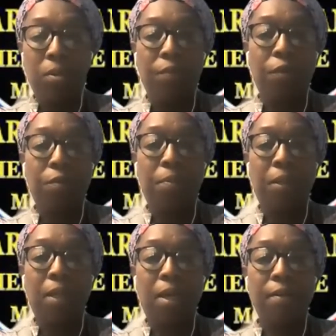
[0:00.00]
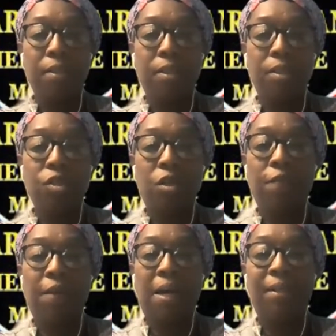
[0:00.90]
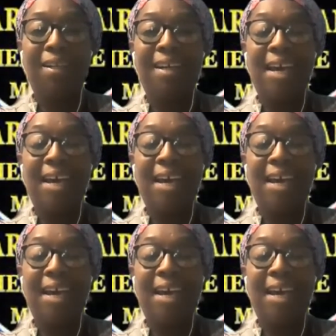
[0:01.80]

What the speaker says: of Caribbean heritage are found in